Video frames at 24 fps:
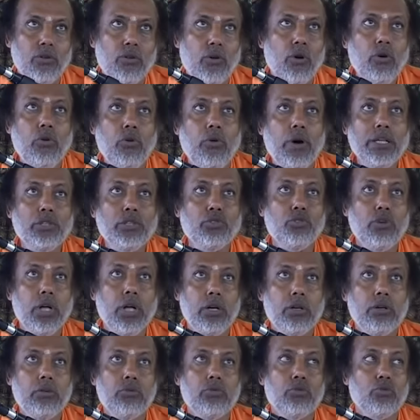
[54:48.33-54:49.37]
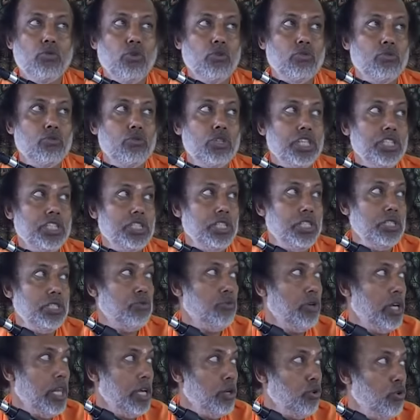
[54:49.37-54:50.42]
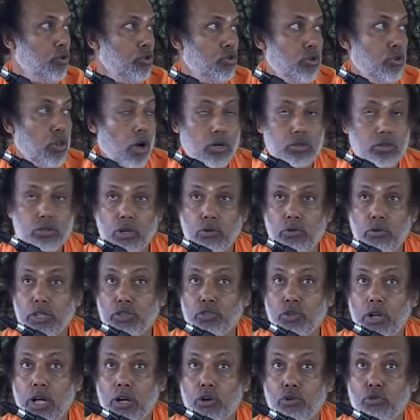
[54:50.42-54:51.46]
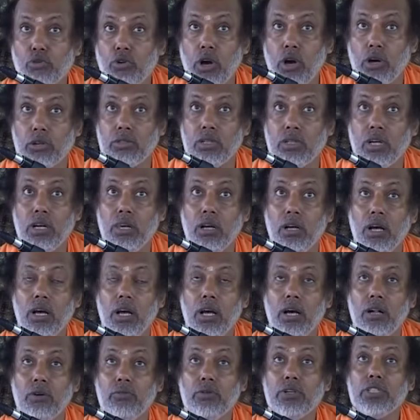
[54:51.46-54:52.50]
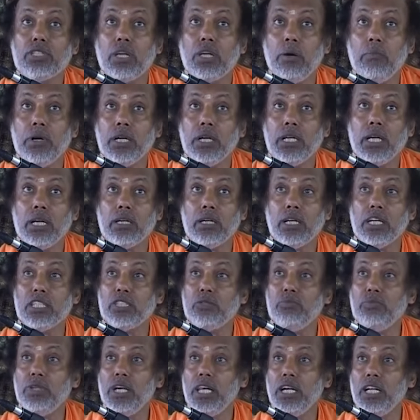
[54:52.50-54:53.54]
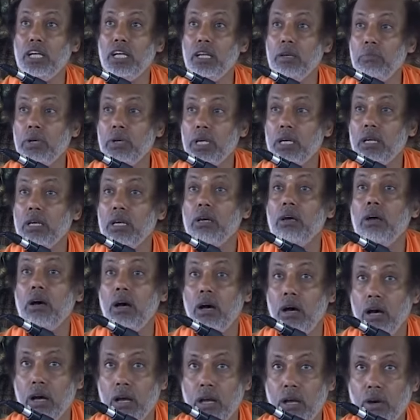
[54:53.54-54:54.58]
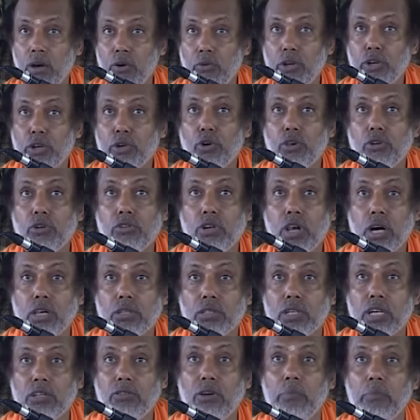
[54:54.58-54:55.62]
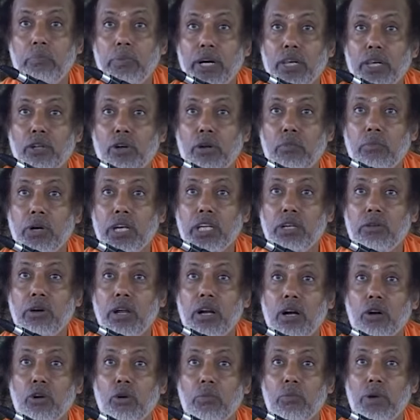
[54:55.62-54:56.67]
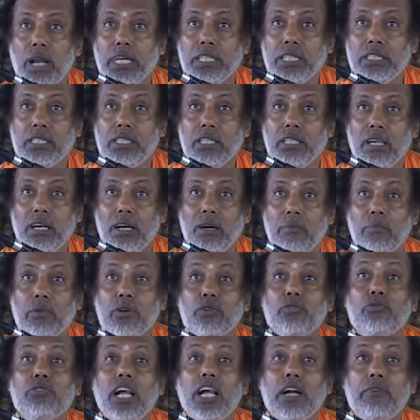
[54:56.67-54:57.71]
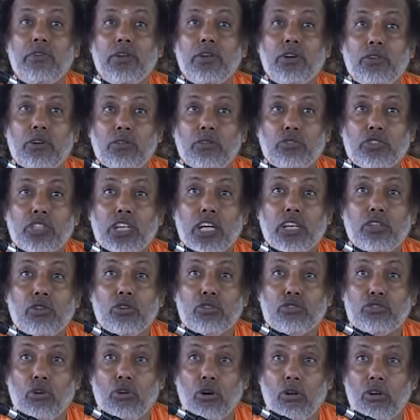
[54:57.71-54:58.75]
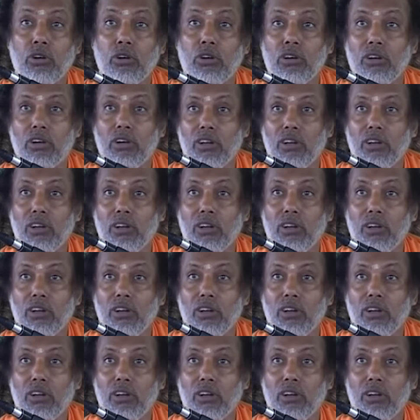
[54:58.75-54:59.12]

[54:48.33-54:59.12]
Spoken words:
Oh, why should I go to disease? When I go to doctor, why should I go to doctor when somebody can touch me and heal me? When you go to doctor, you have paid your money, you are not obliged. But to that fellow, you have to sell your soul.